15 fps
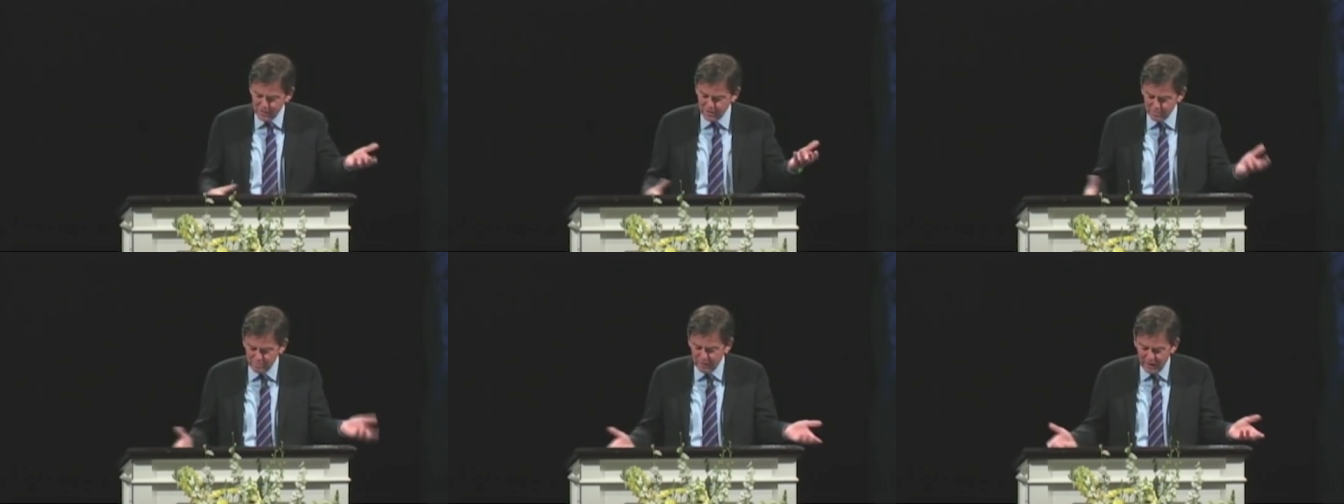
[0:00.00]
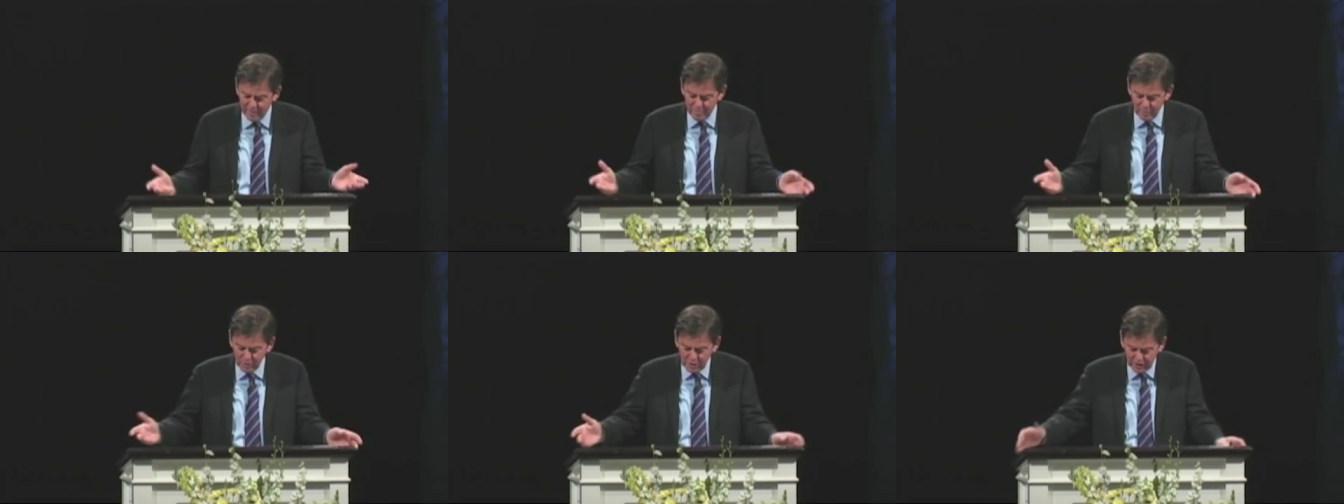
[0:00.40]
this
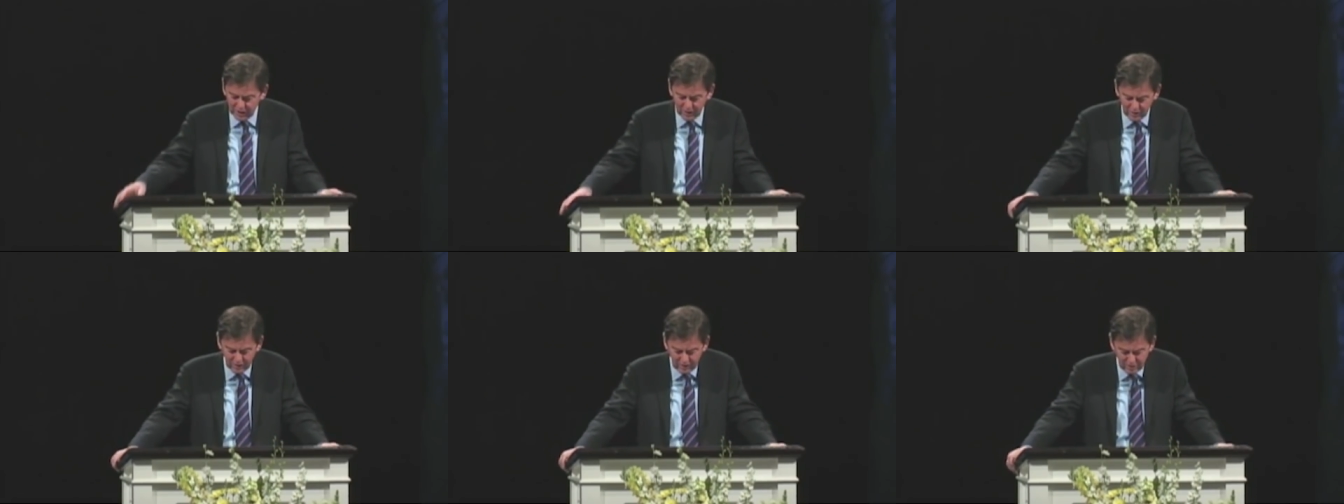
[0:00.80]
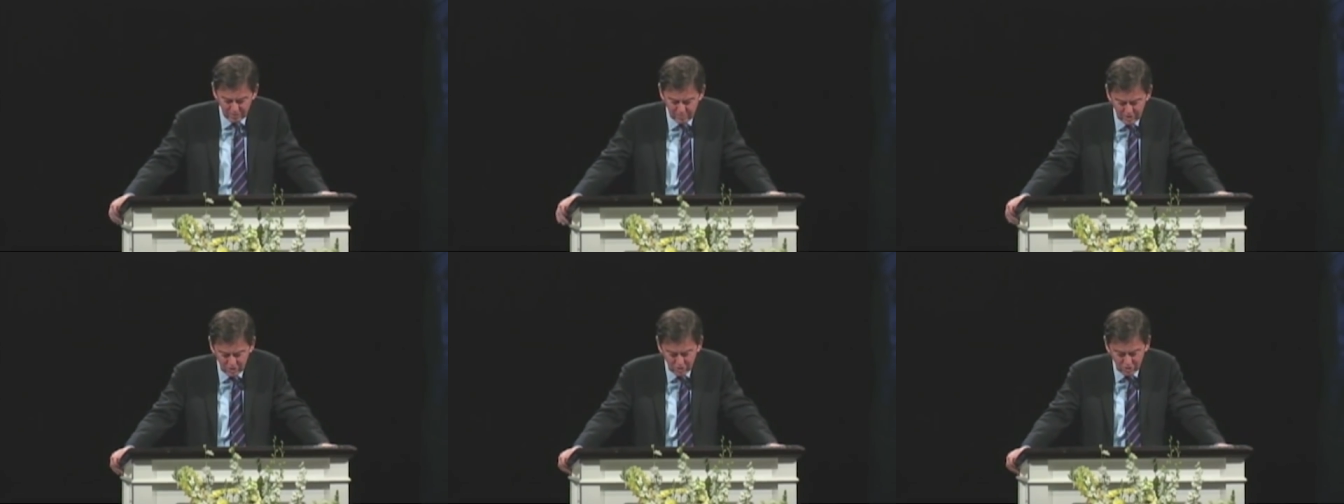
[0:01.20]
applied particularly to
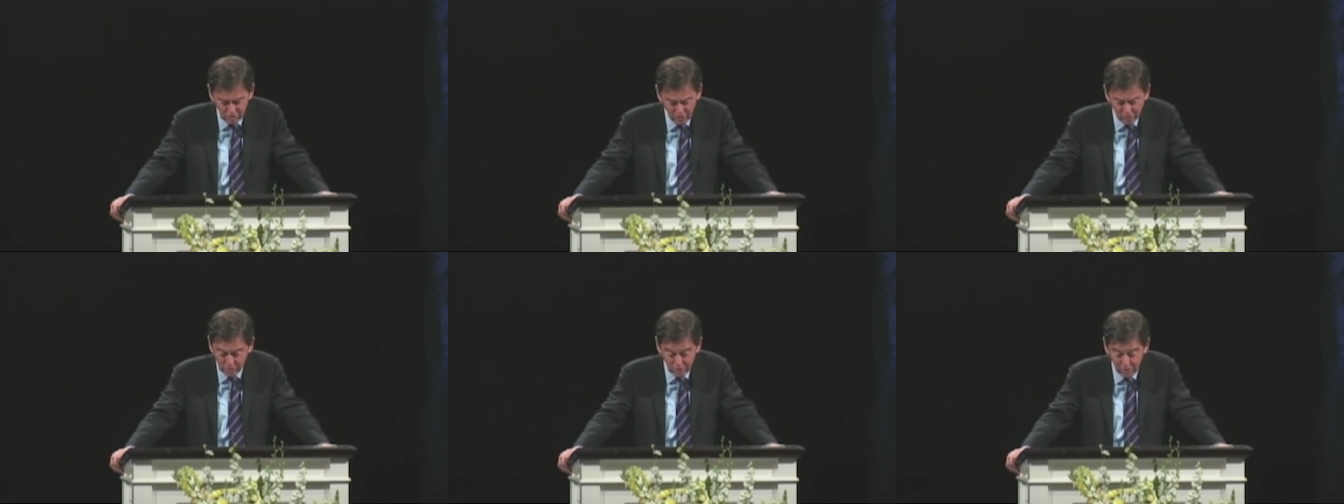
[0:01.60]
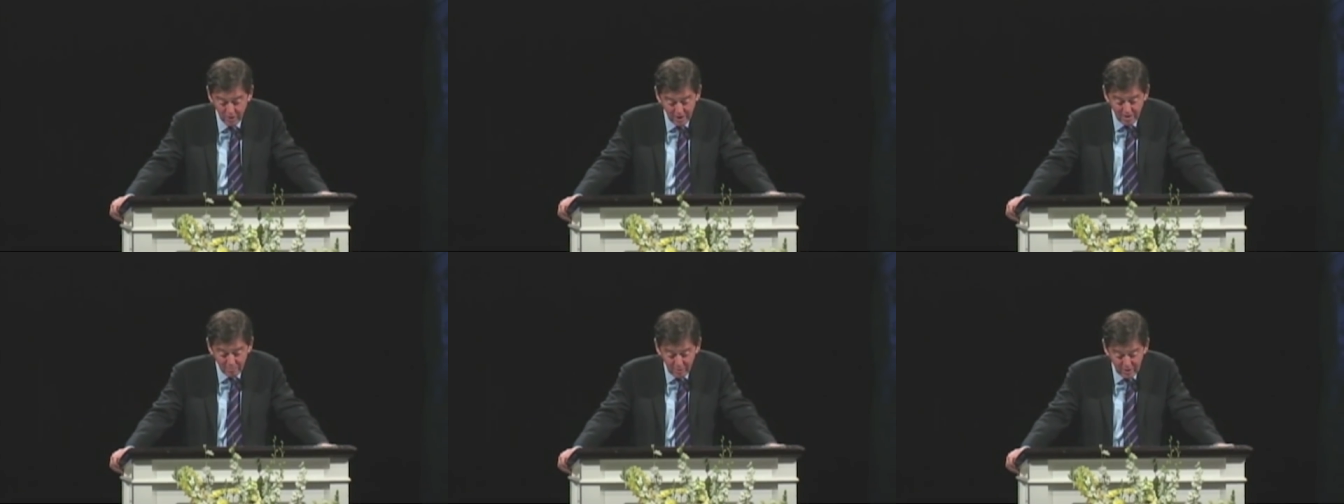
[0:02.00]
Mr. So and so,
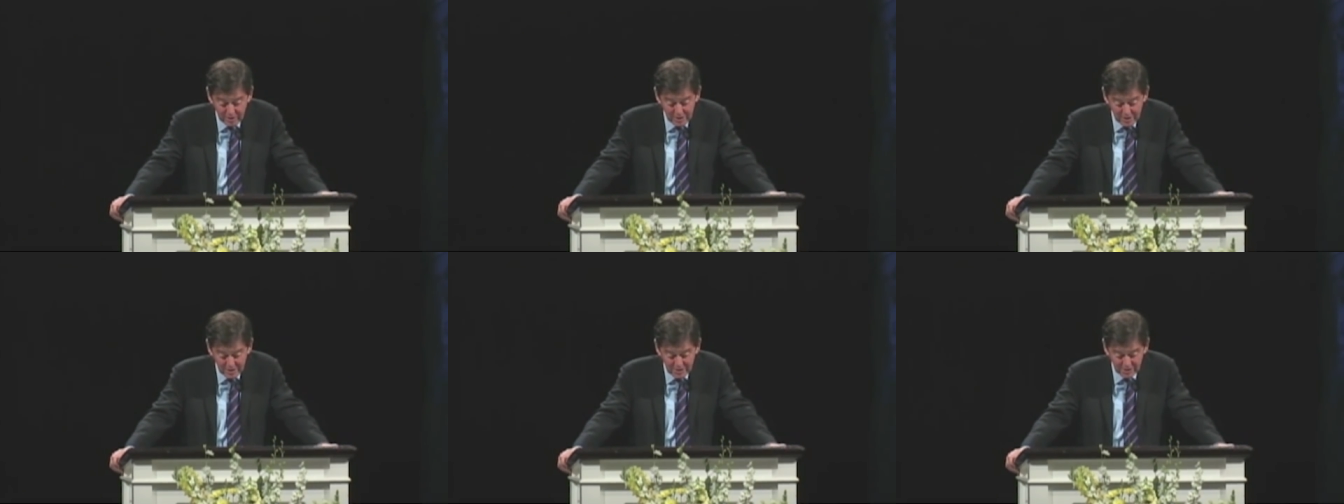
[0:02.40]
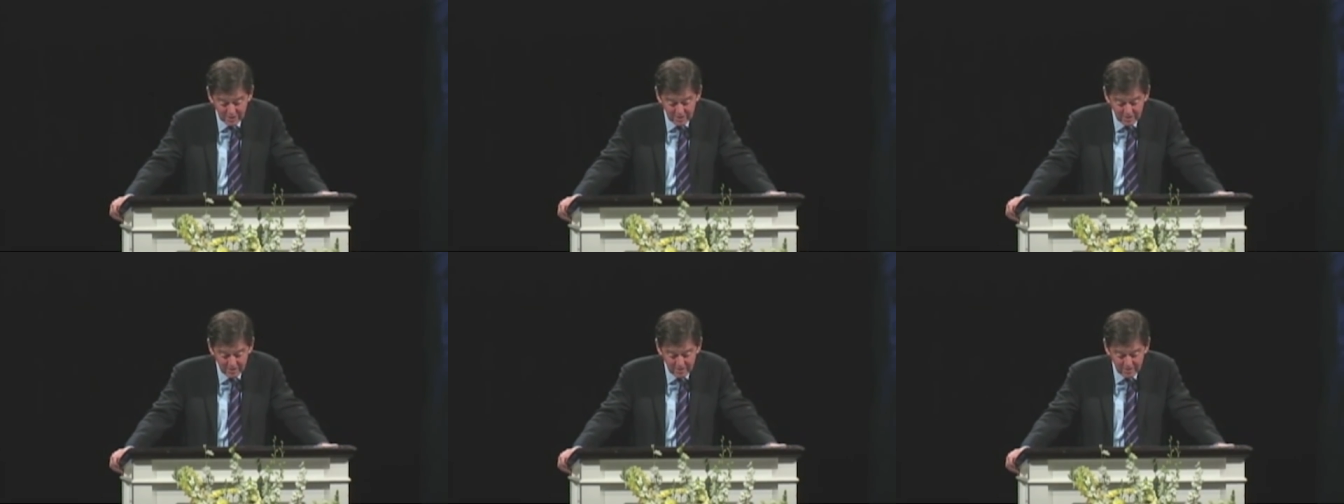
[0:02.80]
but it doesn't.